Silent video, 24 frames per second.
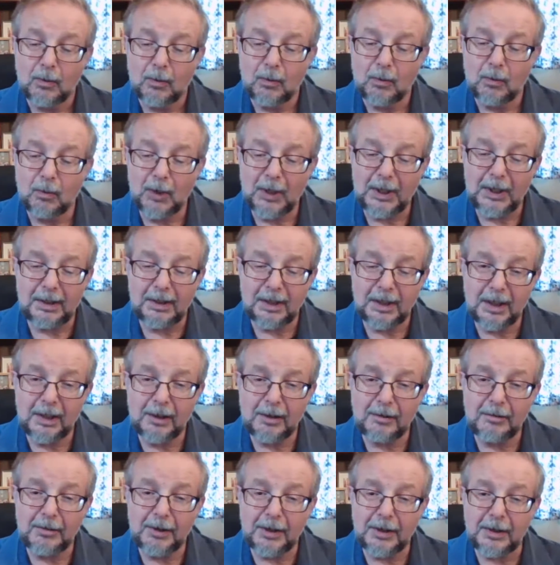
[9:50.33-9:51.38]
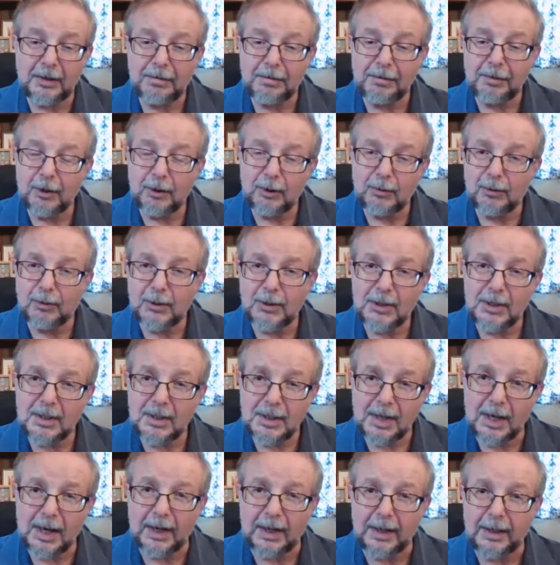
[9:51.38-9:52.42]
we live in a fearful
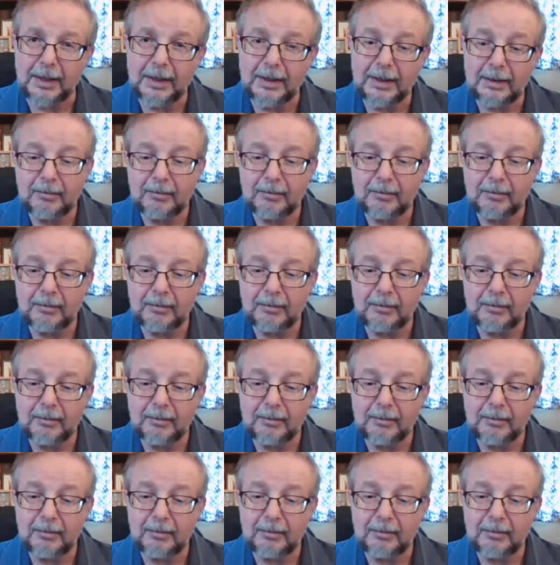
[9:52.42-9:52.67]
society.